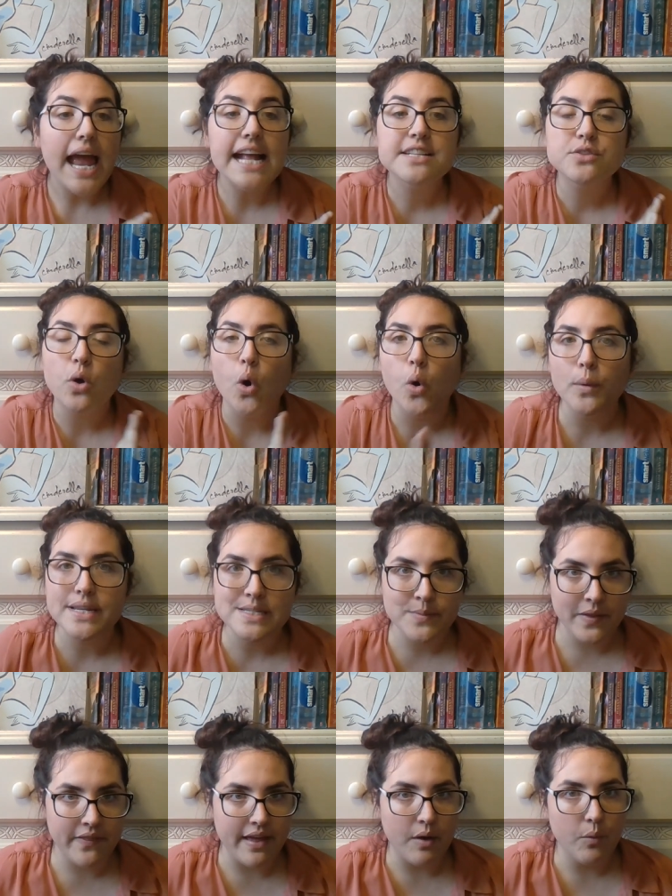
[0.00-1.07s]
It's always
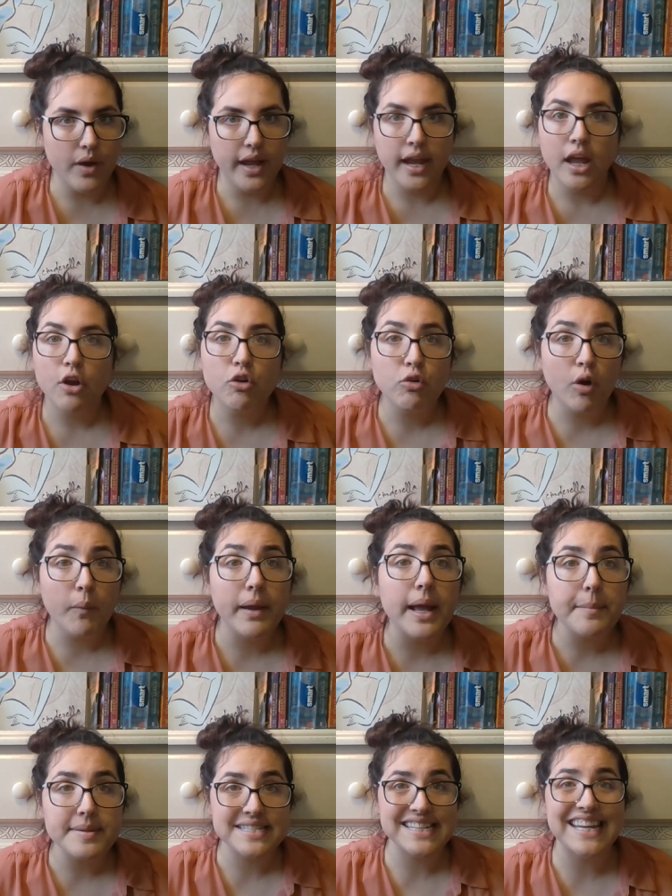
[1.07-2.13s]
been that way. Growing
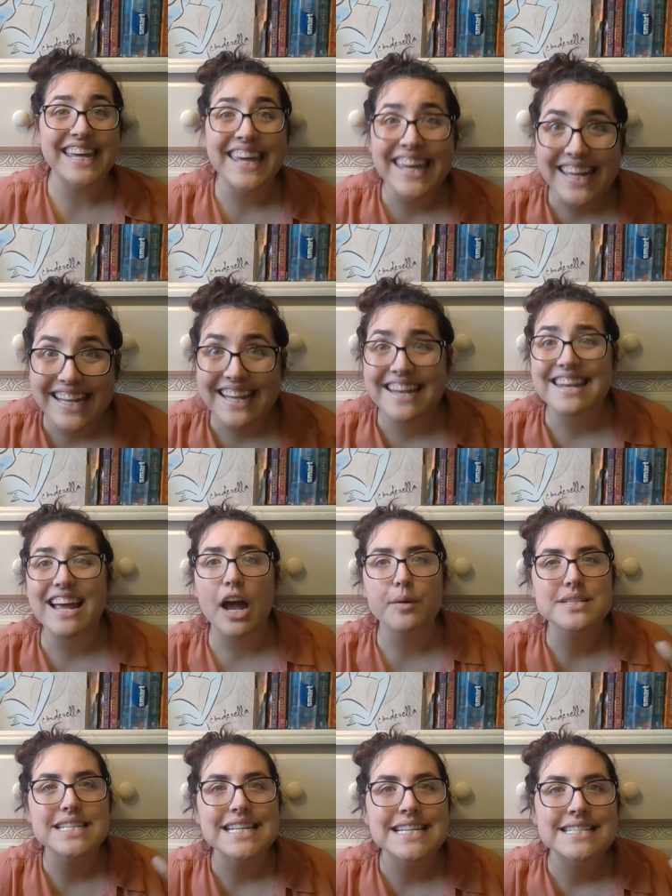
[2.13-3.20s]
up as a kid, I
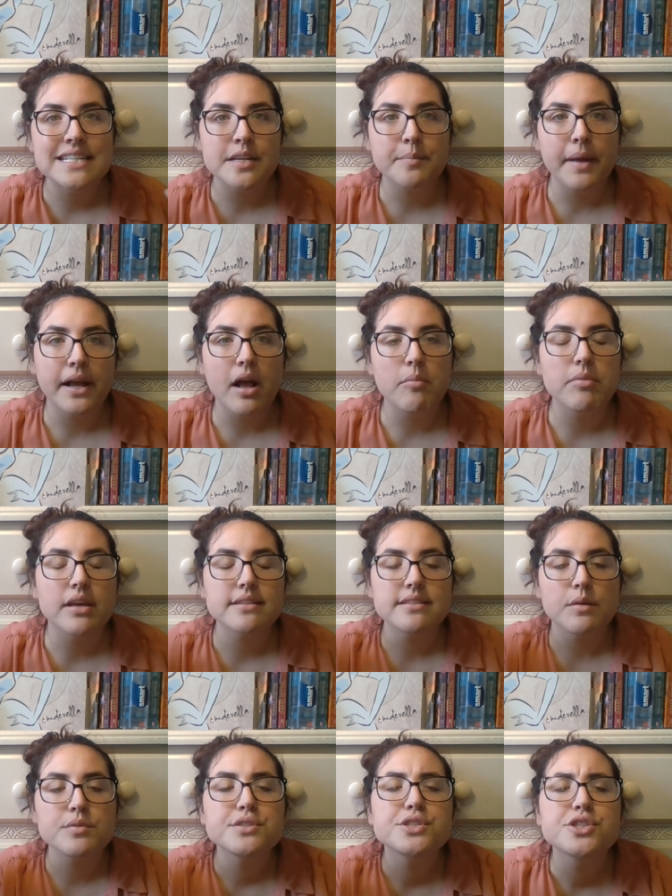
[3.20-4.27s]
was easy to pick on because
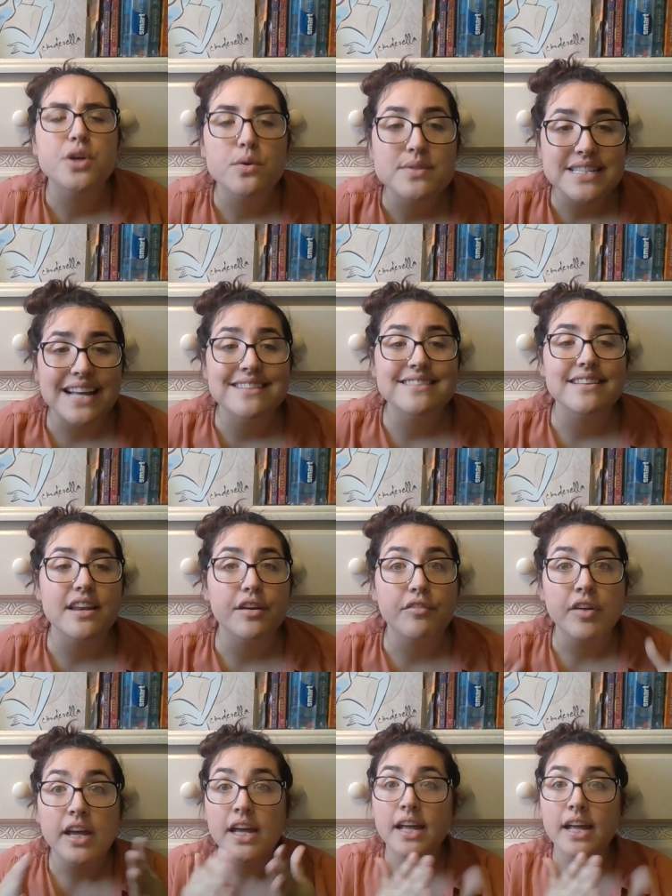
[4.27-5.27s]
I was so sensitive.